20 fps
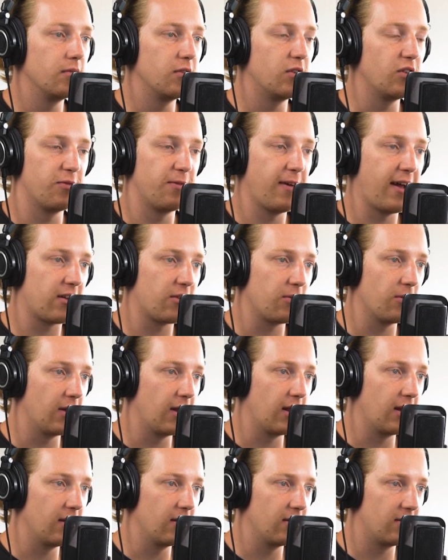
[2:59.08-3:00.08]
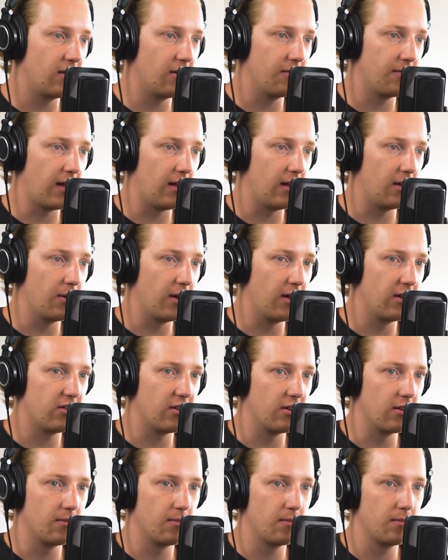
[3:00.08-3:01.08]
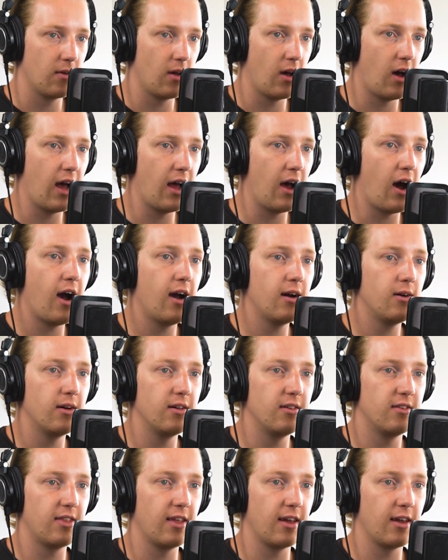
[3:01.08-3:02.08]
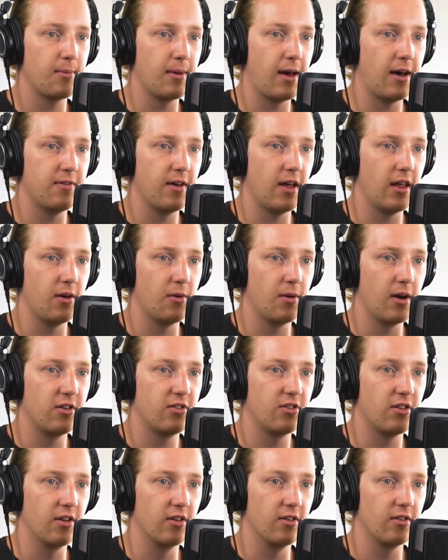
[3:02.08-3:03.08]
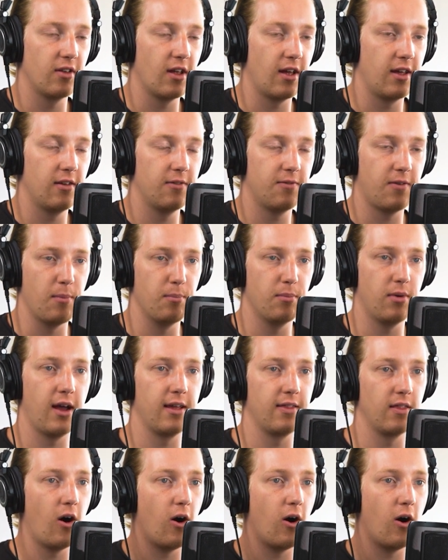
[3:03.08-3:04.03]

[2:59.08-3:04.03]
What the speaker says: Just factor it into your valuation. I always think about valuation as if I'm buying